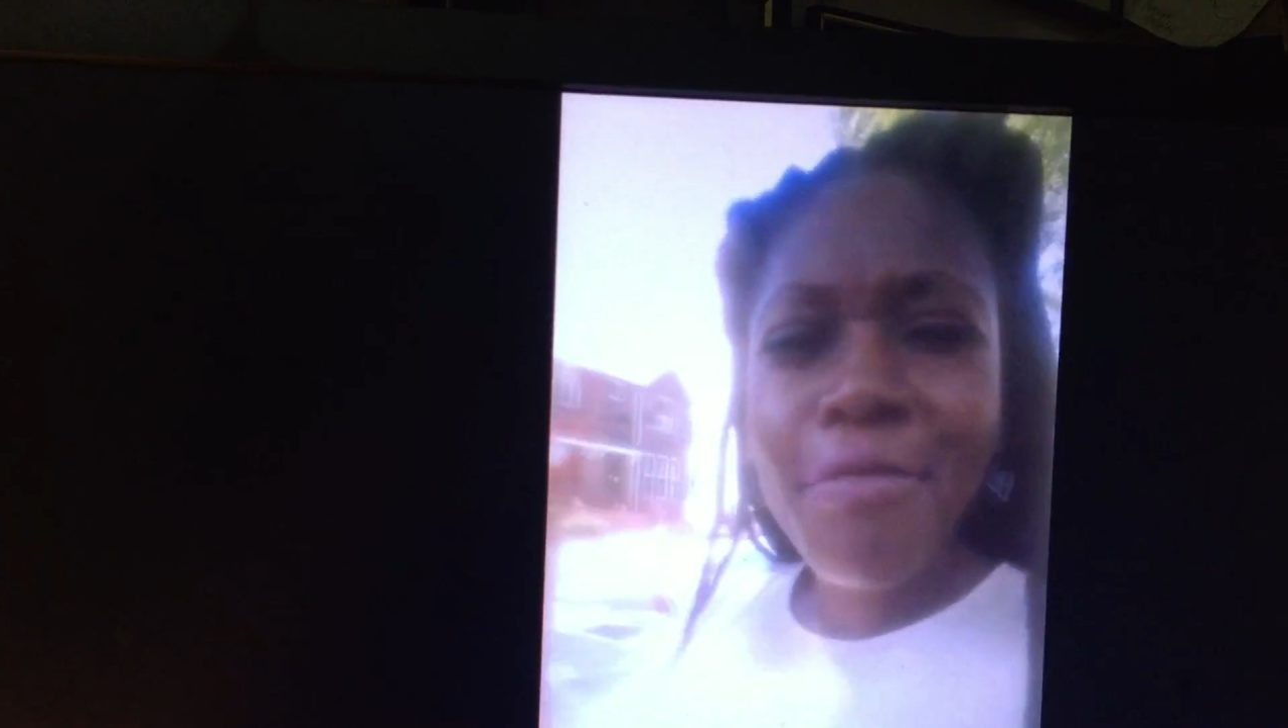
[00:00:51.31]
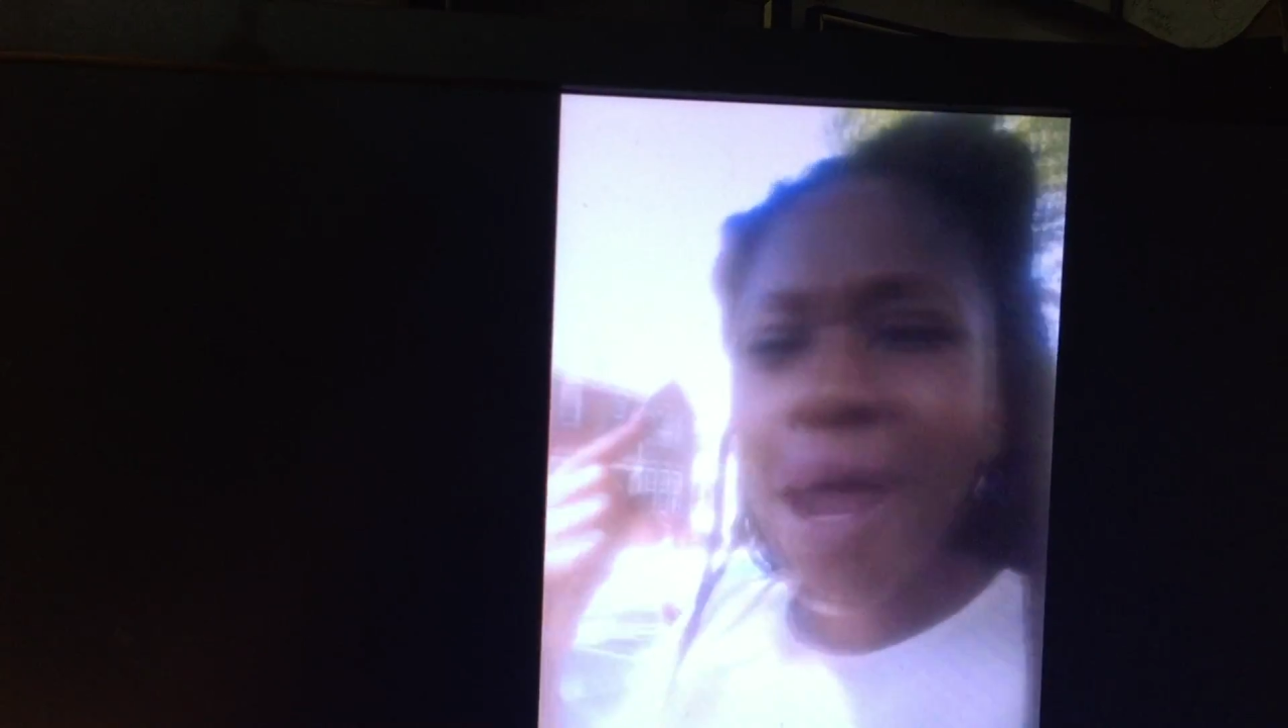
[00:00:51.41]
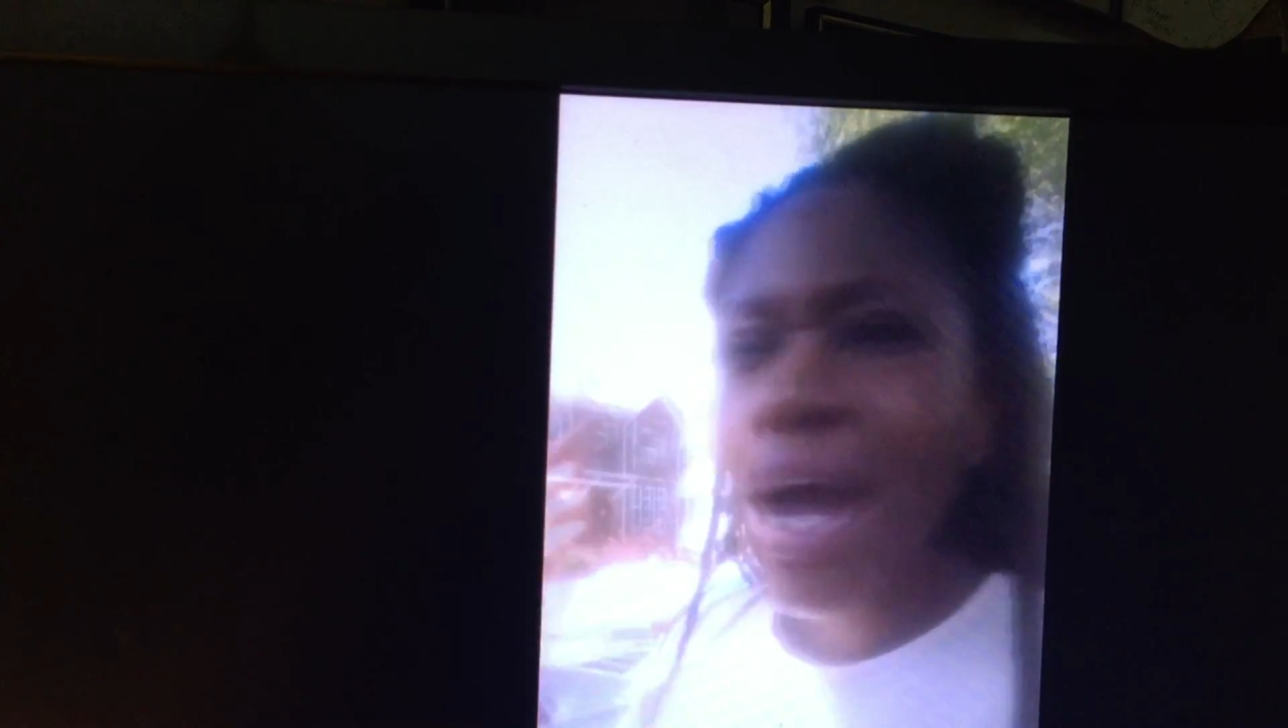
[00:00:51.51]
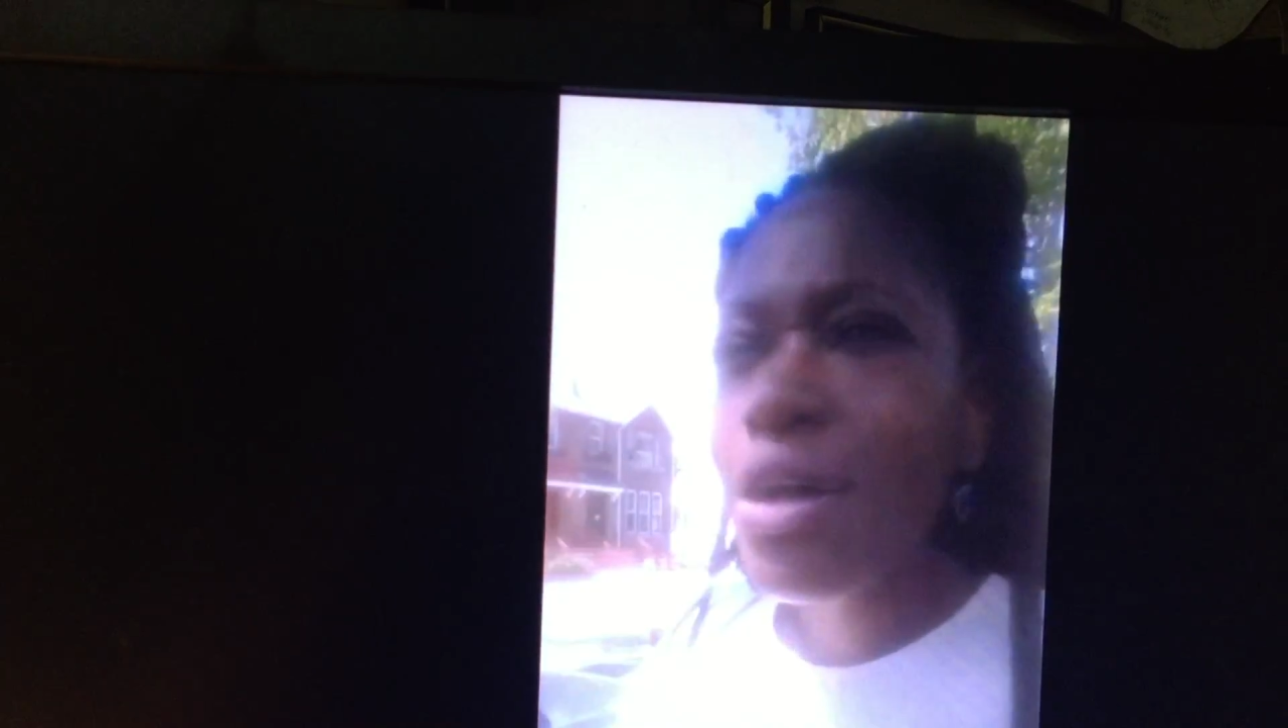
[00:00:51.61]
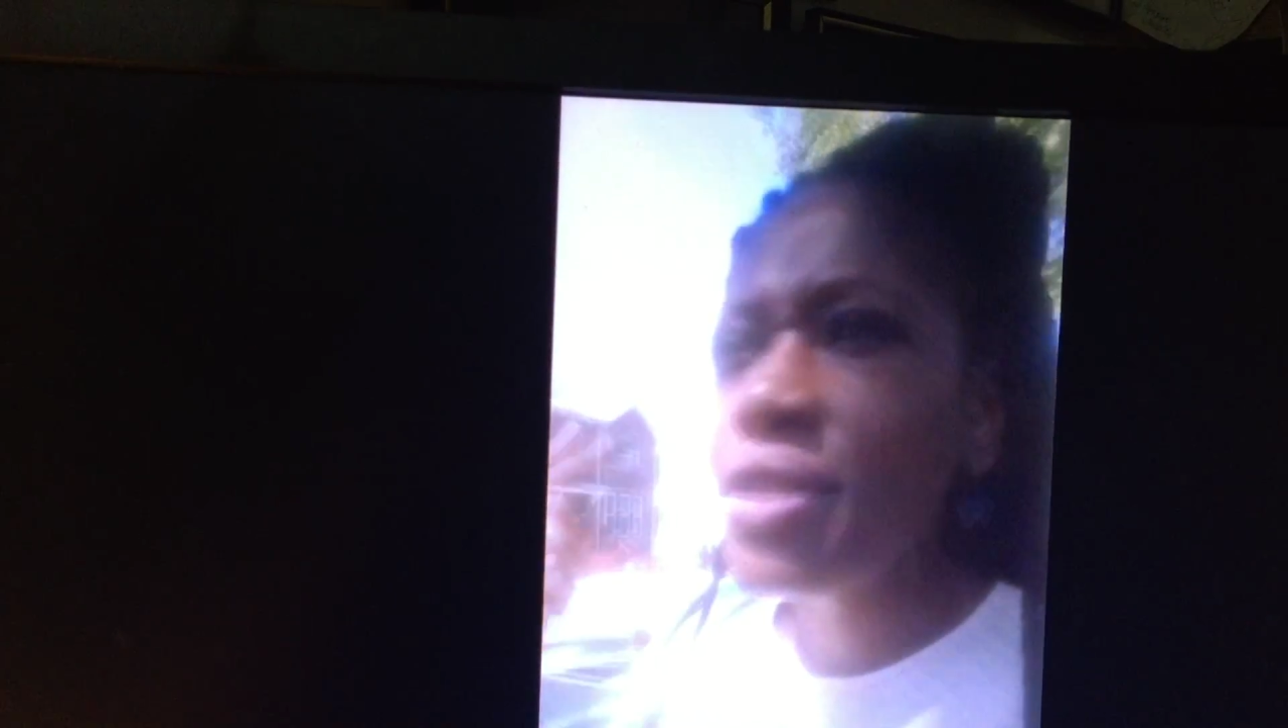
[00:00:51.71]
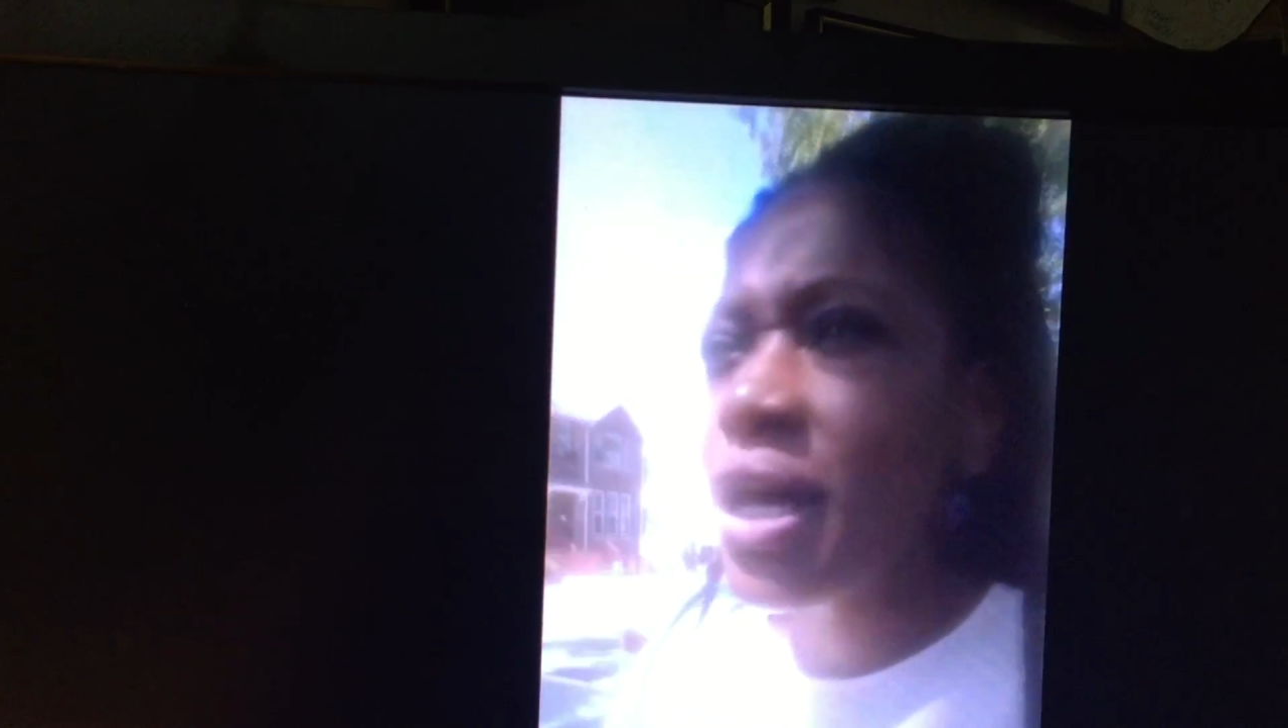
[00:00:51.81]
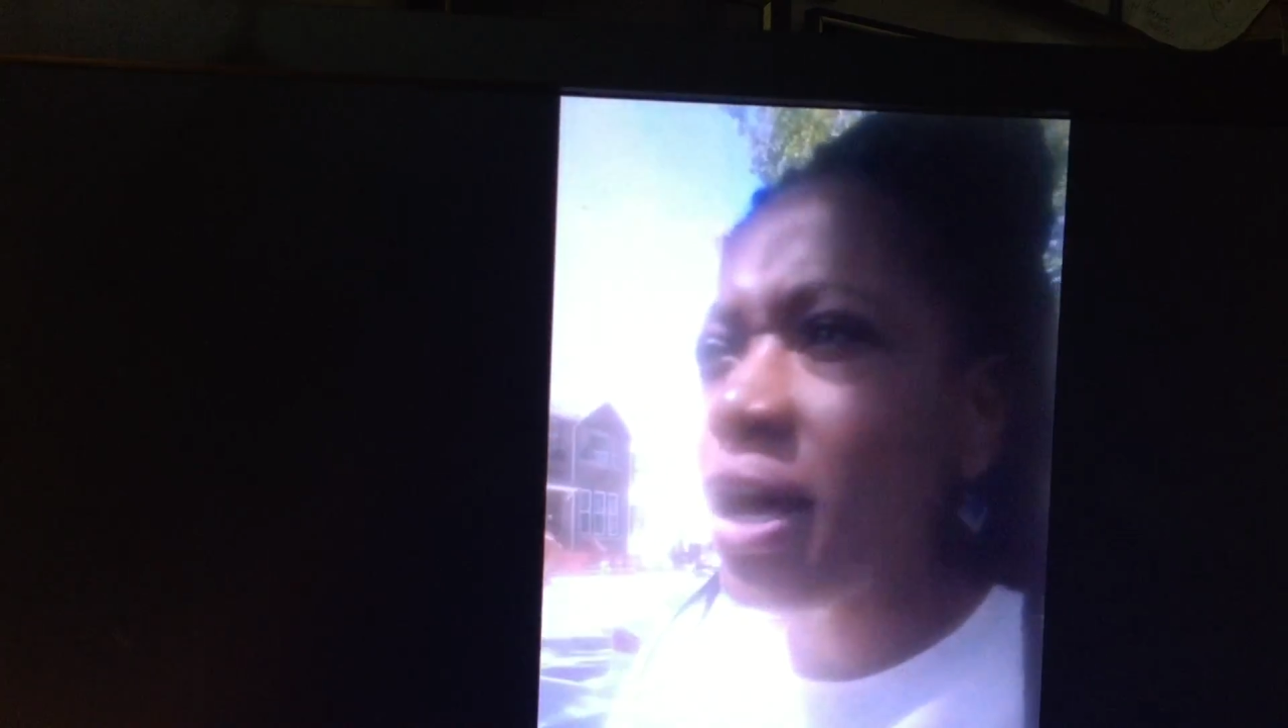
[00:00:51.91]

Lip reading: around